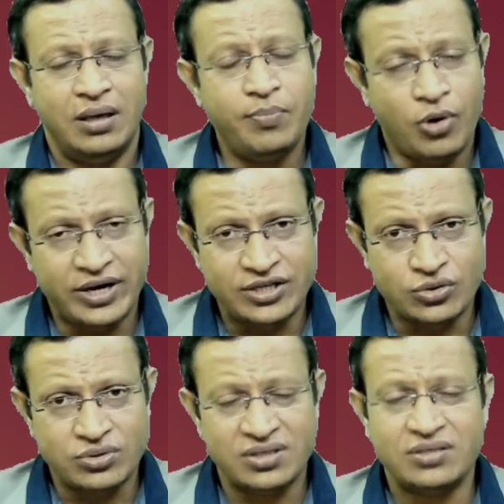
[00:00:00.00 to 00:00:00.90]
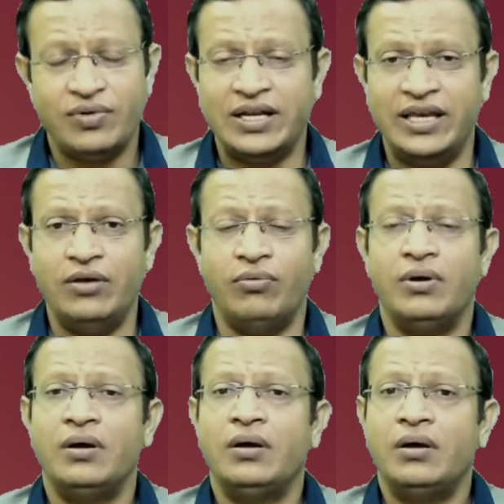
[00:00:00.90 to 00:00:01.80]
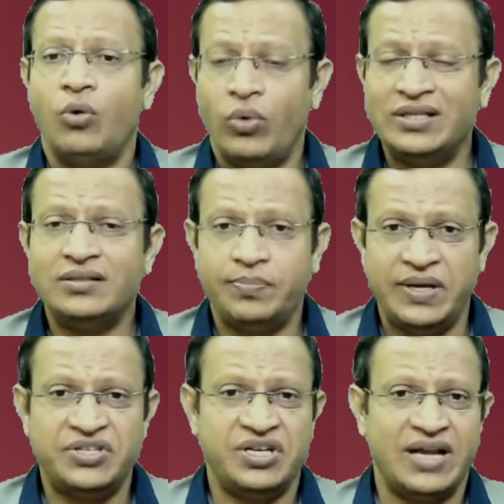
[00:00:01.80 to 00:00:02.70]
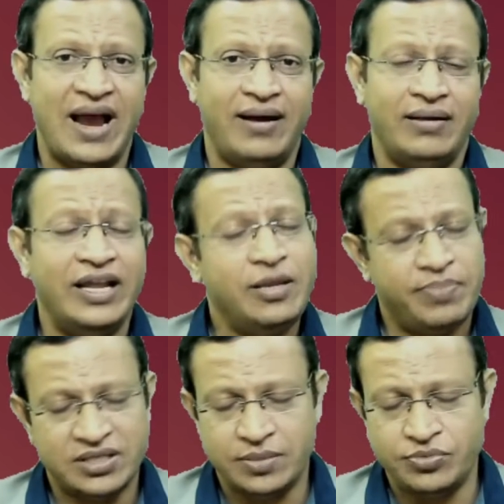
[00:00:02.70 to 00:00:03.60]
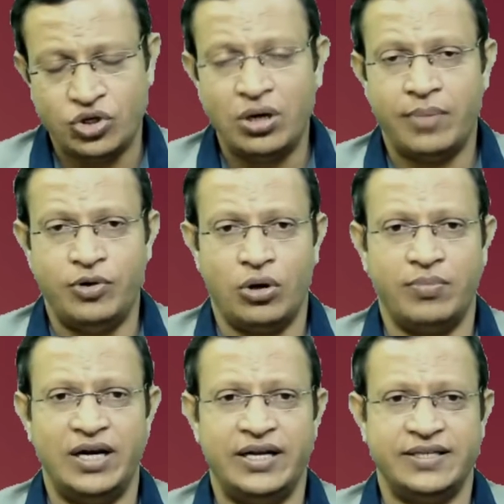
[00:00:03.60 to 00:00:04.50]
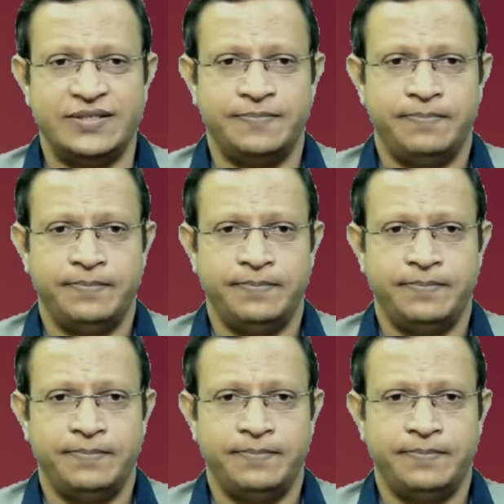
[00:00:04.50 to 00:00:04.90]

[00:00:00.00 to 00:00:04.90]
important sources will give whether the patient had any perceptual abnormalities.